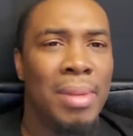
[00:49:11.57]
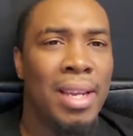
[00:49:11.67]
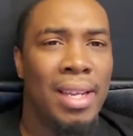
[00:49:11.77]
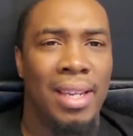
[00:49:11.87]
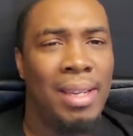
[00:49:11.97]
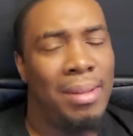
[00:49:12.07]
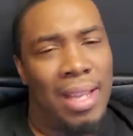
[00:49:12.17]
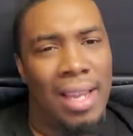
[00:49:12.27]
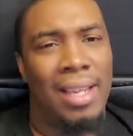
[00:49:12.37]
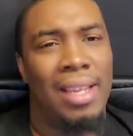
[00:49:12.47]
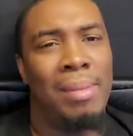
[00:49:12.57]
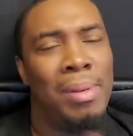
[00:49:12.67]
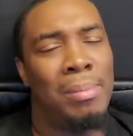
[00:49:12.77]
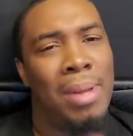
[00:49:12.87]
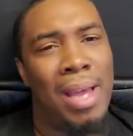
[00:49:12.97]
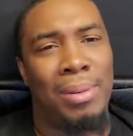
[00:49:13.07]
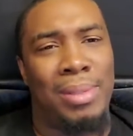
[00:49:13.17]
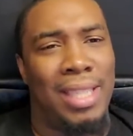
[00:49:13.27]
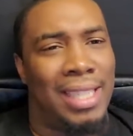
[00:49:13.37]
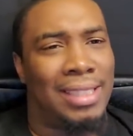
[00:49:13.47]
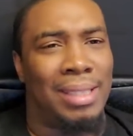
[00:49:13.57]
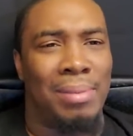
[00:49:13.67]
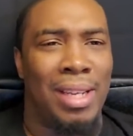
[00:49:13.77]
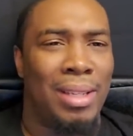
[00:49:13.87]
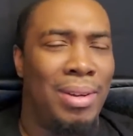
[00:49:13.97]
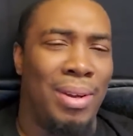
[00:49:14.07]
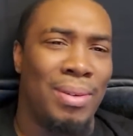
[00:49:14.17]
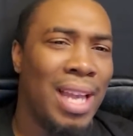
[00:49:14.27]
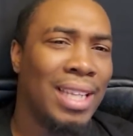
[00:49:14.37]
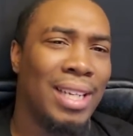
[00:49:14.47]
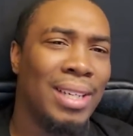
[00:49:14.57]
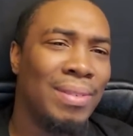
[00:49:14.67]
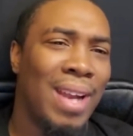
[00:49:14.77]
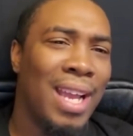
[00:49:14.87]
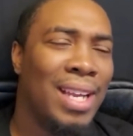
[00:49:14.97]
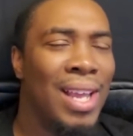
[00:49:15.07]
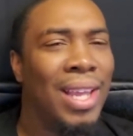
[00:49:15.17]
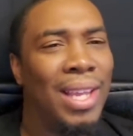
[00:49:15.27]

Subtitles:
man, he been battle tested, man. You gonna have to come right.